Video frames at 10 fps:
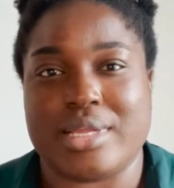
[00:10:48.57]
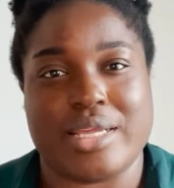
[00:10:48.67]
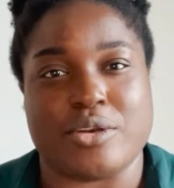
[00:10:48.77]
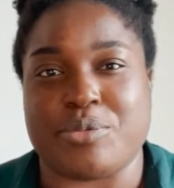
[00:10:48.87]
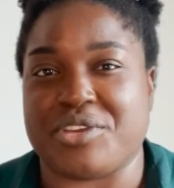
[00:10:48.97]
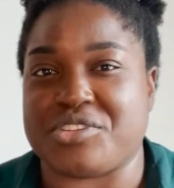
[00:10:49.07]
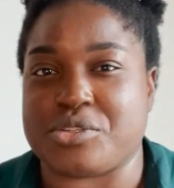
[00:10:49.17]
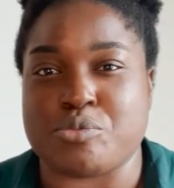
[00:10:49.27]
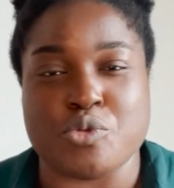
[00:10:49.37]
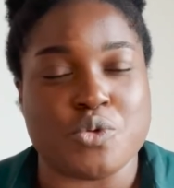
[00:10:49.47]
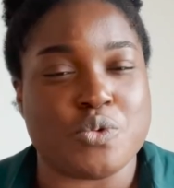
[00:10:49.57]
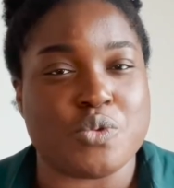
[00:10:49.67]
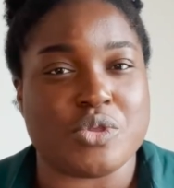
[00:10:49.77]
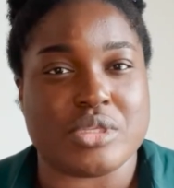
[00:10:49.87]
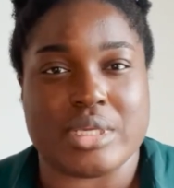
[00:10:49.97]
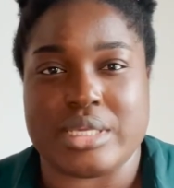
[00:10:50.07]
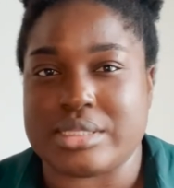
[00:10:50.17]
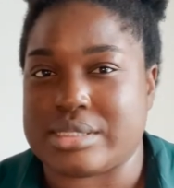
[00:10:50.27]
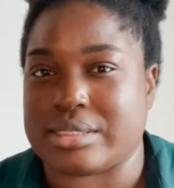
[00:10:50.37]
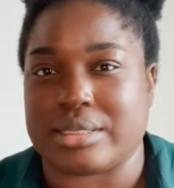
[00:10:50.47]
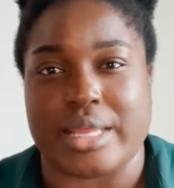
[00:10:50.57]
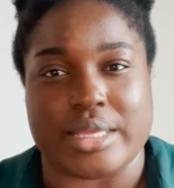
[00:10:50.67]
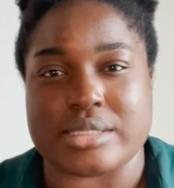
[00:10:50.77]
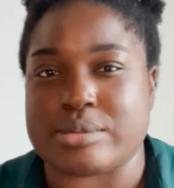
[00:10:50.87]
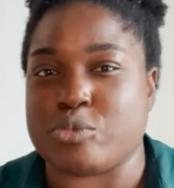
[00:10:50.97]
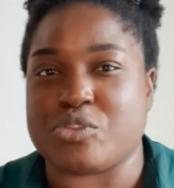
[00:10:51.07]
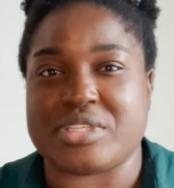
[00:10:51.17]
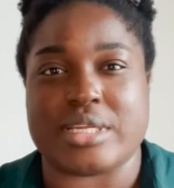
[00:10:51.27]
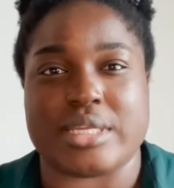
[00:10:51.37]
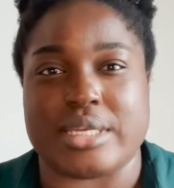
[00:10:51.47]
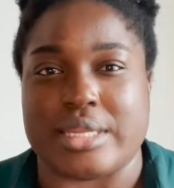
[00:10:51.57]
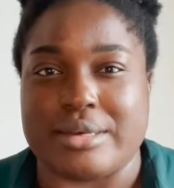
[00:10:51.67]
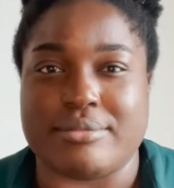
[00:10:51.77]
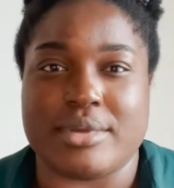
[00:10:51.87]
it'll be a smooth sailing